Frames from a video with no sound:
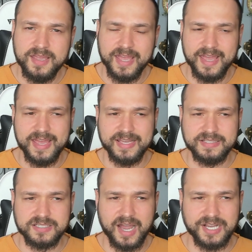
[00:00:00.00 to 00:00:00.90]

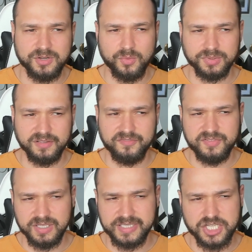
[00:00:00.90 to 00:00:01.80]
And I don't really
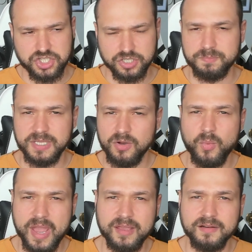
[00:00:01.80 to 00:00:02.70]
feel that should be a
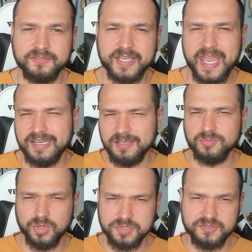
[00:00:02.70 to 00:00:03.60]
way of
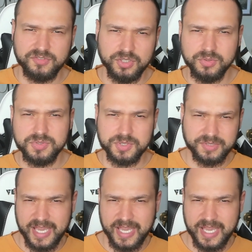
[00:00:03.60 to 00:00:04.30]
gaining those views or